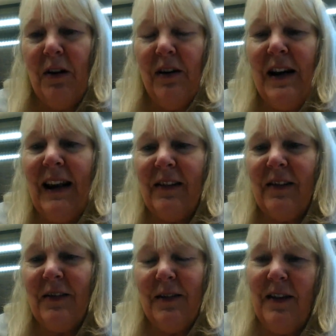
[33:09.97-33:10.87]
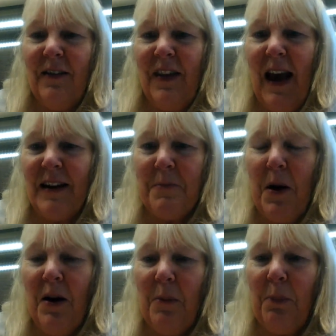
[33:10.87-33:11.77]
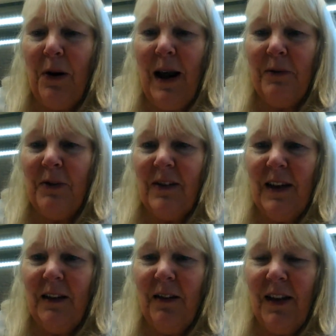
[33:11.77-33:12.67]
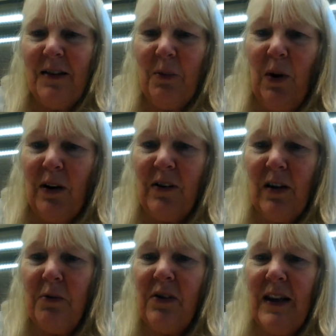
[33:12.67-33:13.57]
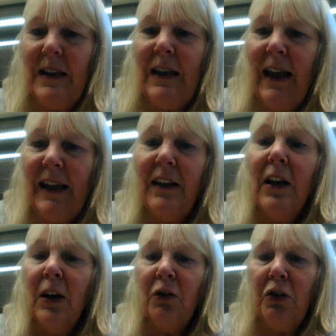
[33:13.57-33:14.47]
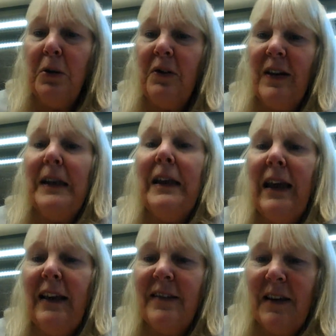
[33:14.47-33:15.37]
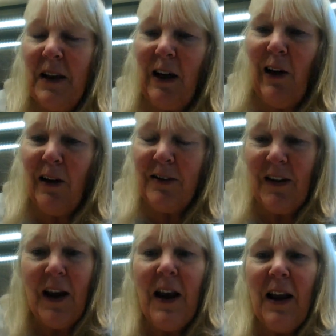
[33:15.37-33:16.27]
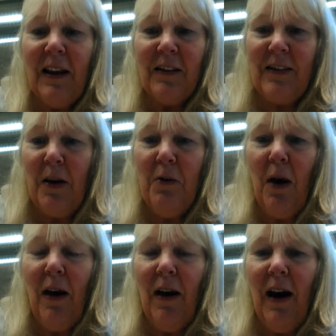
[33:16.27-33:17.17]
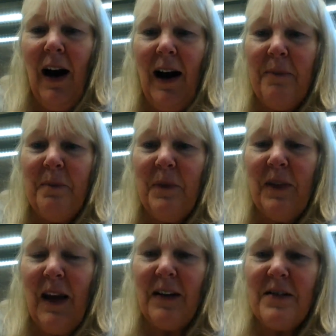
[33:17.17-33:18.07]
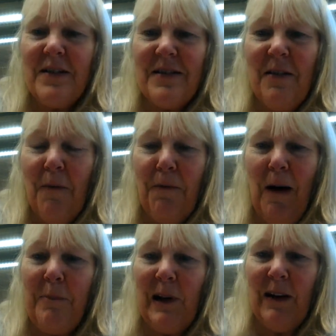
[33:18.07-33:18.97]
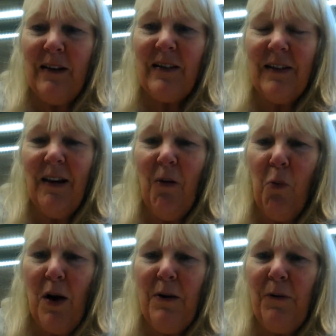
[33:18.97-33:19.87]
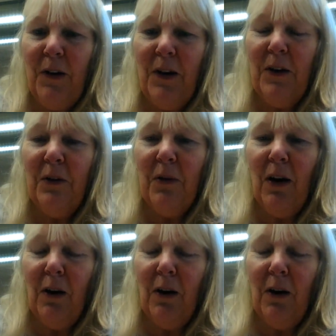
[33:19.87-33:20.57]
Nix is the expert at pronouncing these words. So Xinyi, 2 Xinyis in the class. So that's fabulous. One of you